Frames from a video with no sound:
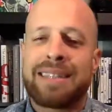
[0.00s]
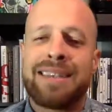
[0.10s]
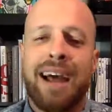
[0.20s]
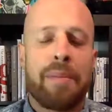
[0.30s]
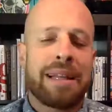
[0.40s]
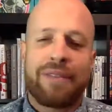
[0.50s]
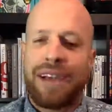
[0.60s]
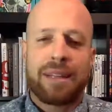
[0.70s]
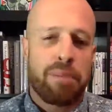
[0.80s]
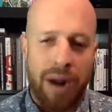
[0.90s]
It's not about the
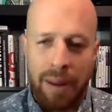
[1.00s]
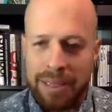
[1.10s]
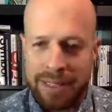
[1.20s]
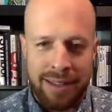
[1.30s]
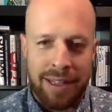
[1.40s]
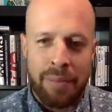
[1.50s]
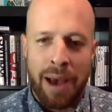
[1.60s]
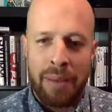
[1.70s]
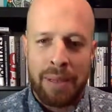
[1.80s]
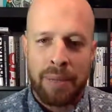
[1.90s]
fact that Primus is on the
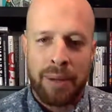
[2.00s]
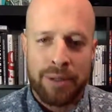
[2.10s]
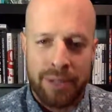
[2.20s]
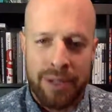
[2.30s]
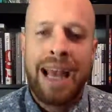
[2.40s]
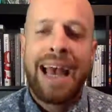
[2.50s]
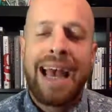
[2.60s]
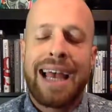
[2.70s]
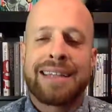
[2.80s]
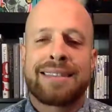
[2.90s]
bottom of the poster.
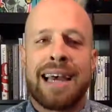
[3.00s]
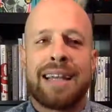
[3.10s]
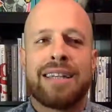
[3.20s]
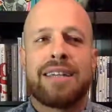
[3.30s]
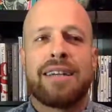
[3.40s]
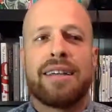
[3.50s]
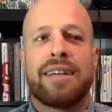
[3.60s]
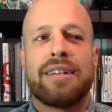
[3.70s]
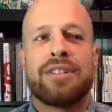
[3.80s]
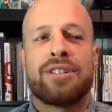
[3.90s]
It's that
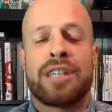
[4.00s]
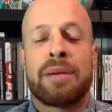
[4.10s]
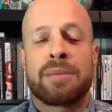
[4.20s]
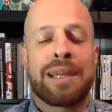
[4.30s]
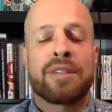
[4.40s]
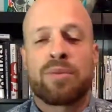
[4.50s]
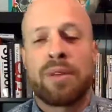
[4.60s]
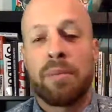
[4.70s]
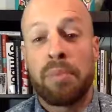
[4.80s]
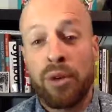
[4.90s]
James made this
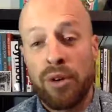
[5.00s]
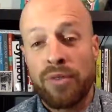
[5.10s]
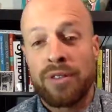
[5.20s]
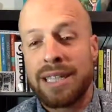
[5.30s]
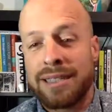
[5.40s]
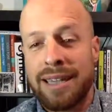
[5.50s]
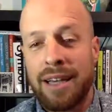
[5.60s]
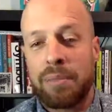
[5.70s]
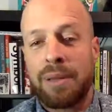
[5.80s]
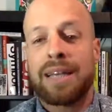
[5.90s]
really beautiful,
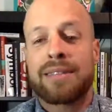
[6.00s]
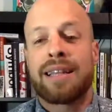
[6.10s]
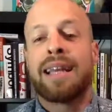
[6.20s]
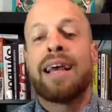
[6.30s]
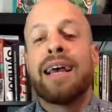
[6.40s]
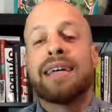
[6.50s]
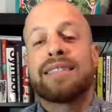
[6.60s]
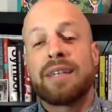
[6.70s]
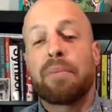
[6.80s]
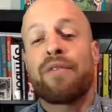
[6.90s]
detailed piece and then
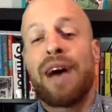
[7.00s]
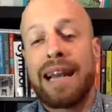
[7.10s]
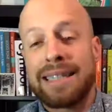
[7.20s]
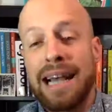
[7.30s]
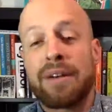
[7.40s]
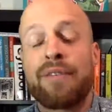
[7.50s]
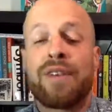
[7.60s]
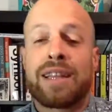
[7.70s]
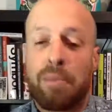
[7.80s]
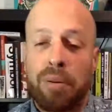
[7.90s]
simplified it down to
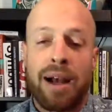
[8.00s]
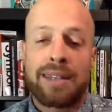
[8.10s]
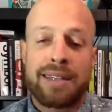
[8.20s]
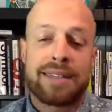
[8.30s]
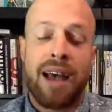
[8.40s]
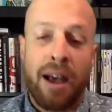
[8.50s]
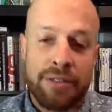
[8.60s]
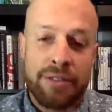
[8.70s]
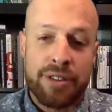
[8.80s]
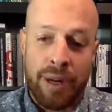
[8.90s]
fit the process
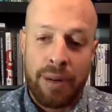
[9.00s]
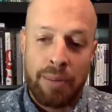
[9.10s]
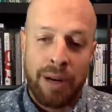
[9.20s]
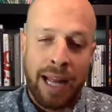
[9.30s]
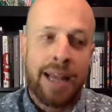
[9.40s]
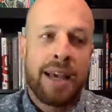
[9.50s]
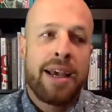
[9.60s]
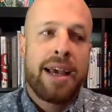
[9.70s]
of screen printing.